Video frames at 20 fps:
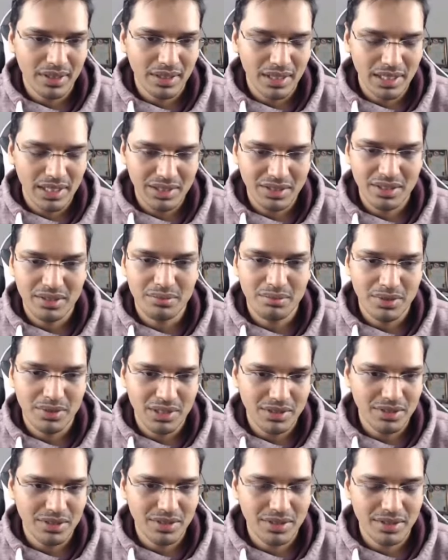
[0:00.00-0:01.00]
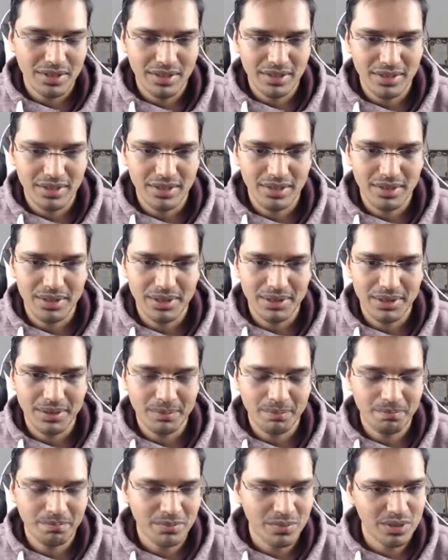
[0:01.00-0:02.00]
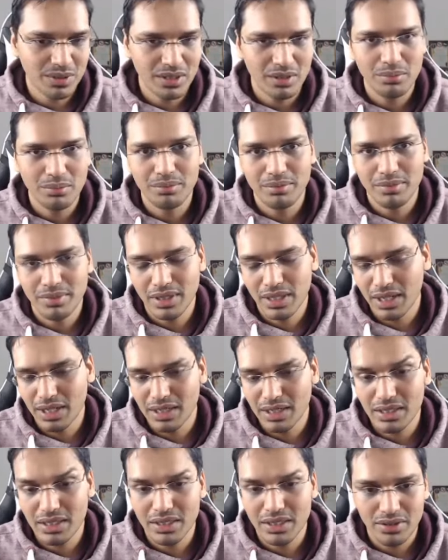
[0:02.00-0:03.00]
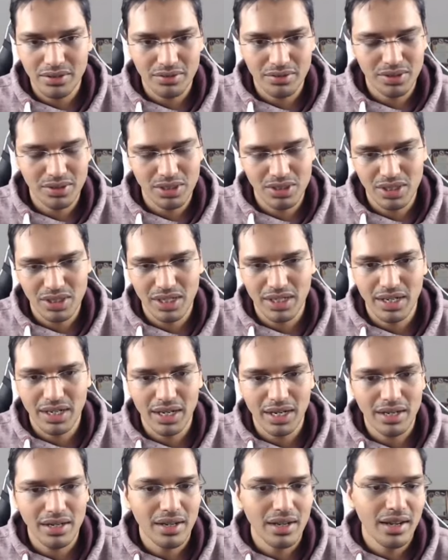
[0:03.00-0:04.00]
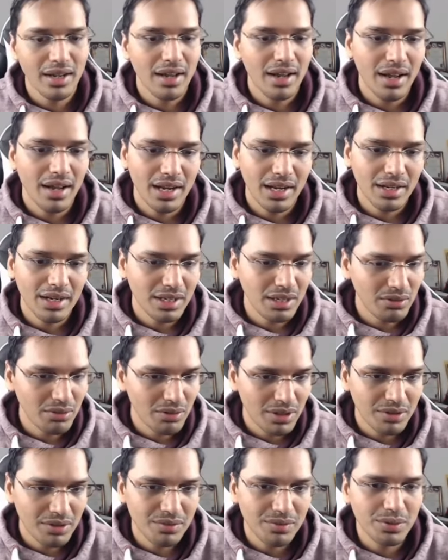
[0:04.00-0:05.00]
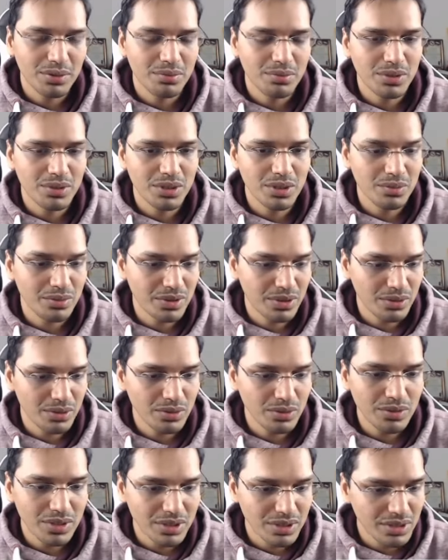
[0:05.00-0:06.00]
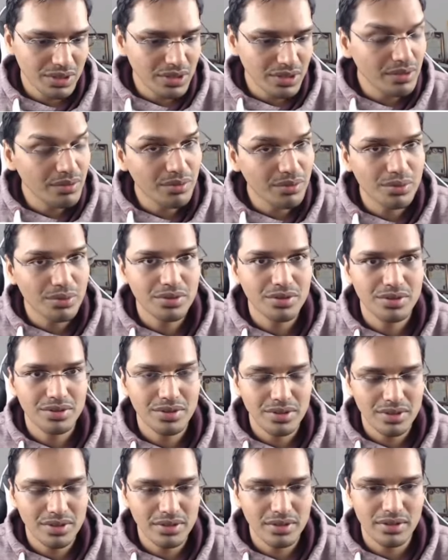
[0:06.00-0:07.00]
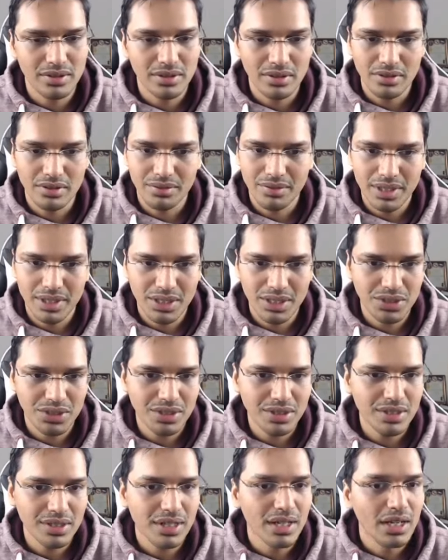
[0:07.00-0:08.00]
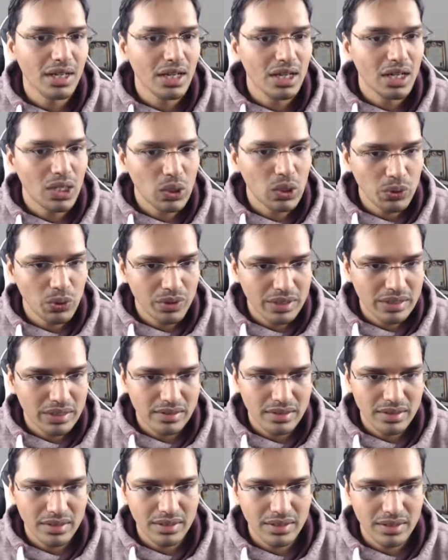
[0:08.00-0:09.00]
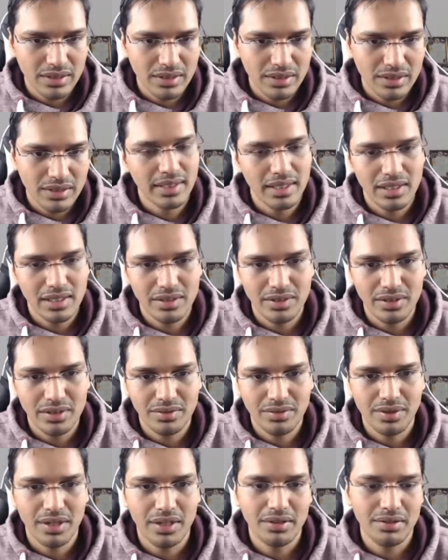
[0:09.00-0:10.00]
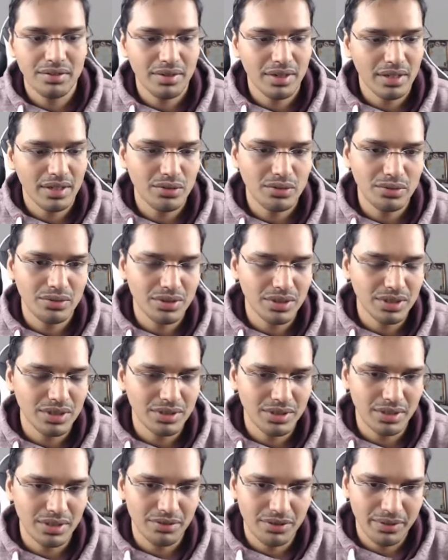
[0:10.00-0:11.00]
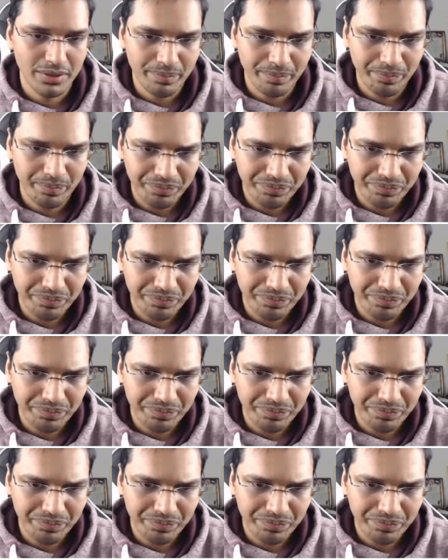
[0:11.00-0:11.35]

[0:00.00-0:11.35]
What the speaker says: Alexei missed some idea which I had, and he went for bishop c2. This is a force variation. Rook d6, king c5, and rook d7.